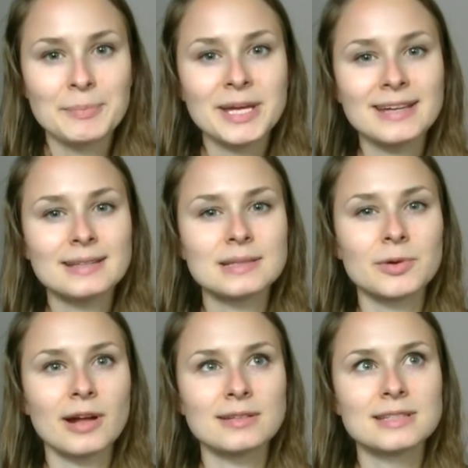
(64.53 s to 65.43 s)
Picking
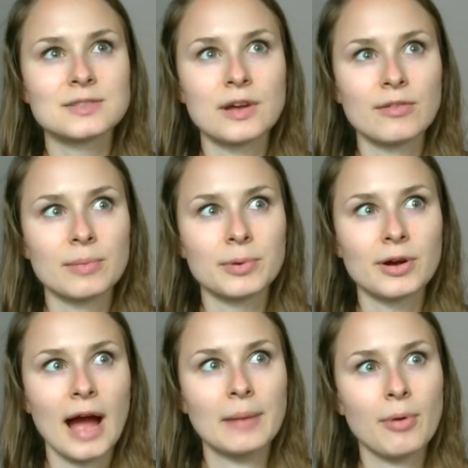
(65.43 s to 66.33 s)
someone else's favorite
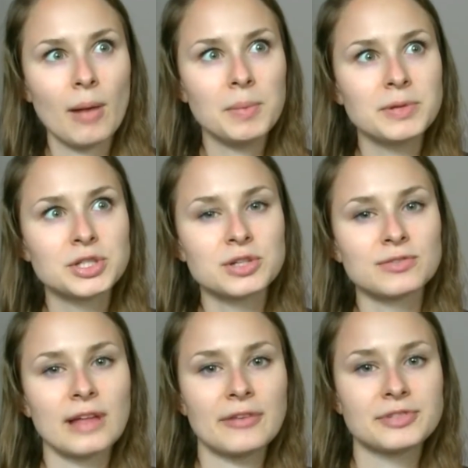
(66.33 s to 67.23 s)
book, I probably should
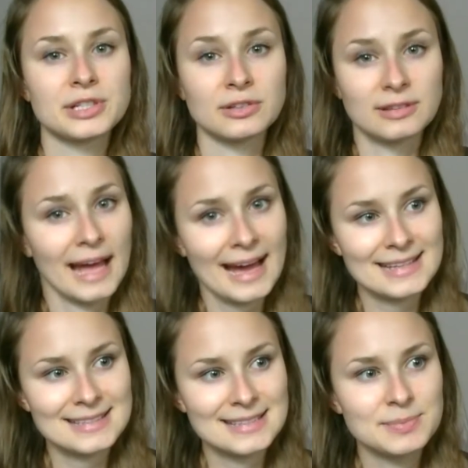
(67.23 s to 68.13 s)
have left till
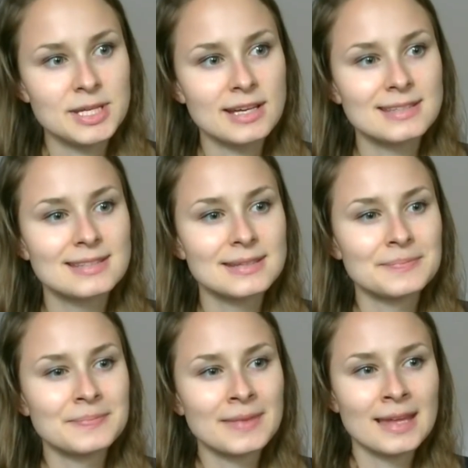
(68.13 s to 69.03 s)
last, because
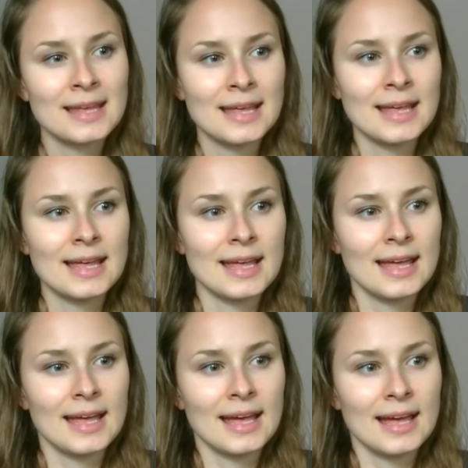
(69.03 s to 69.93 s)

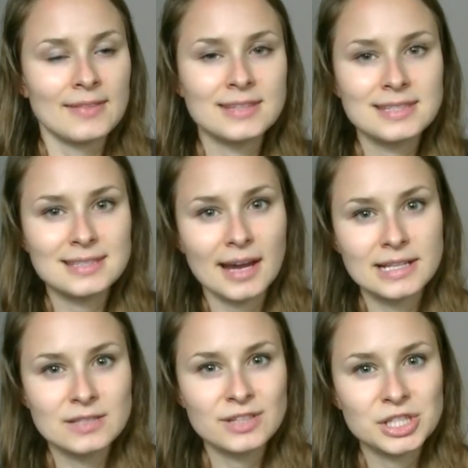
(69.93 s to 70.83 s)
this is
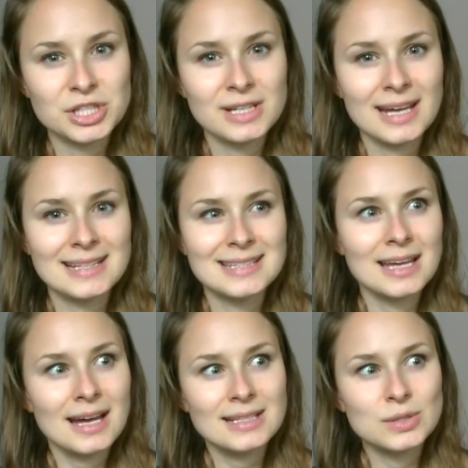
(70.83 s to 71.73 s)
science fiction. It's
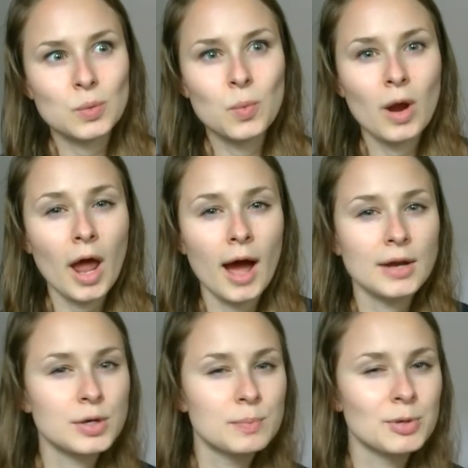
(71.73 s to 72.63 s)
not
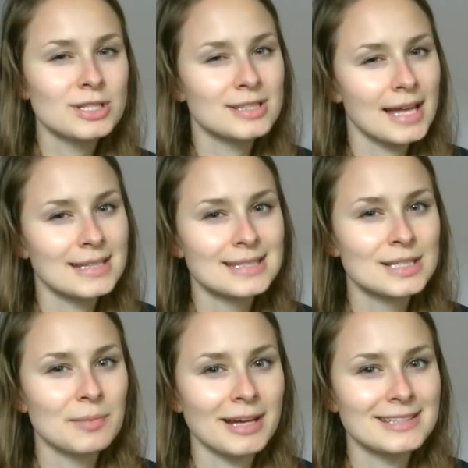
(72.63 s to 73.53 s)
100%
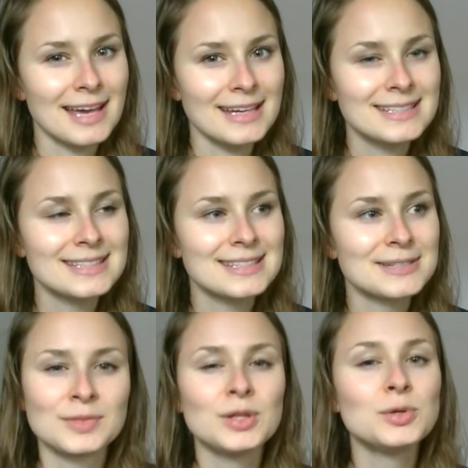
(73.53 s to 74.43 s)
to my taste.
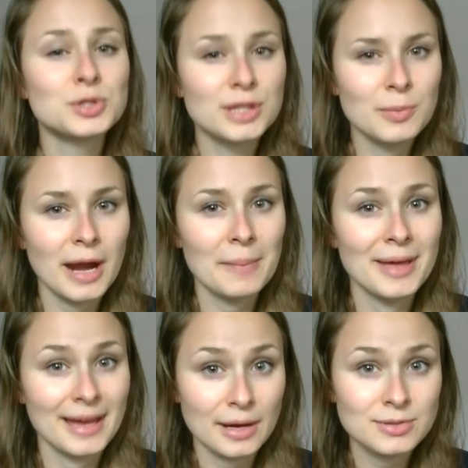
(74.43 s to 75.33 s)
Usually when I
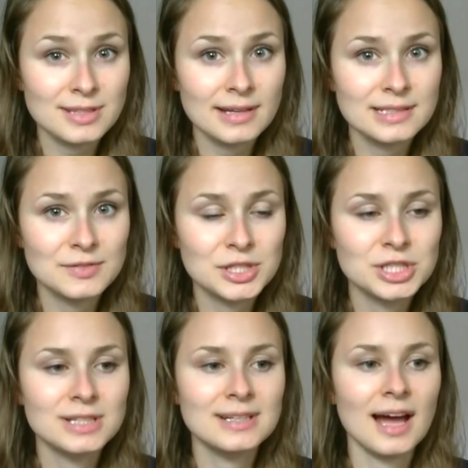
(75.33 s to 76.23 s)
pick out science
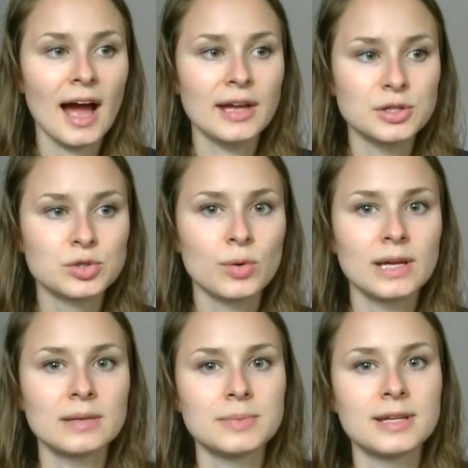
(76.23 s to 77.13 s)
fiction, I enjoy
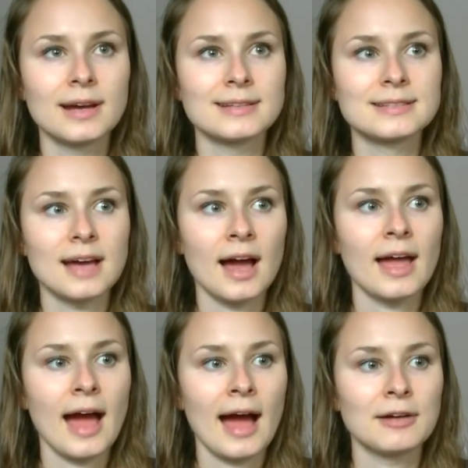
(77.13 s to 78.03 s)
it because I
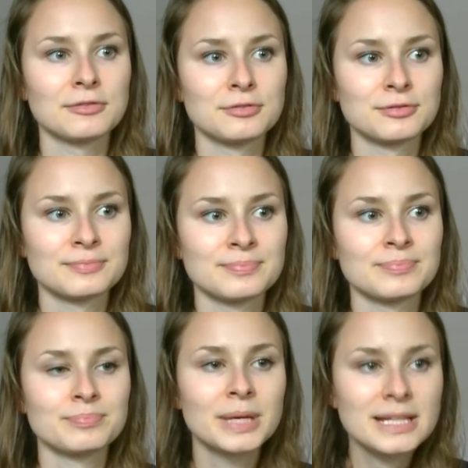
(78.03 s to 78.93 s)
have
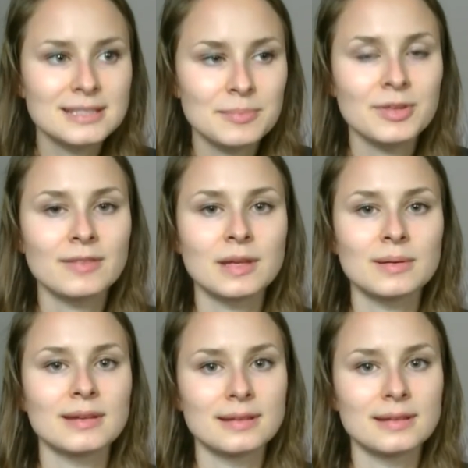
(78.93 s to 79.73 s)
picked something that